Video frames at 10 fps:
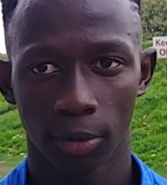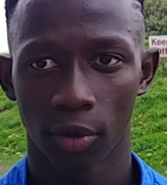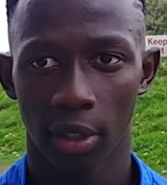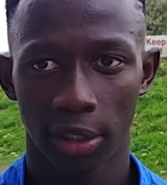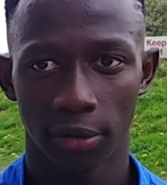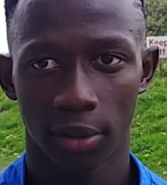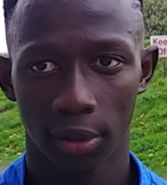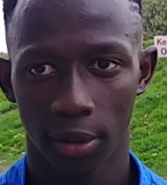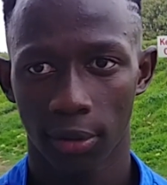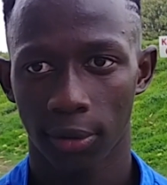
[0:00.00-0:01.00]
Good. So tell us
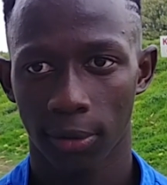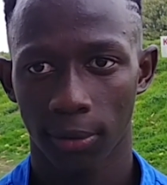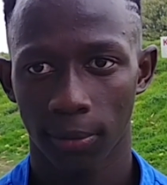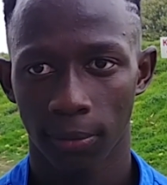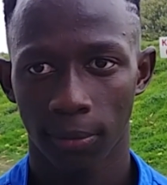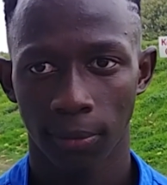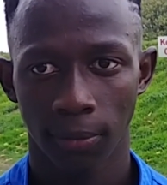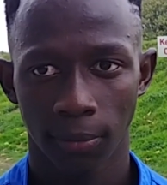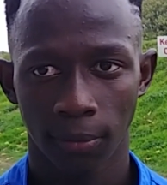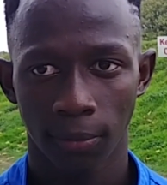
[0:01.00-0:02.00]
about your first training
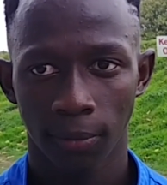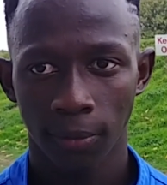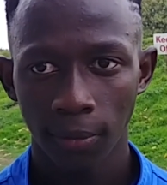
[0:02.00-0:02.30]
session.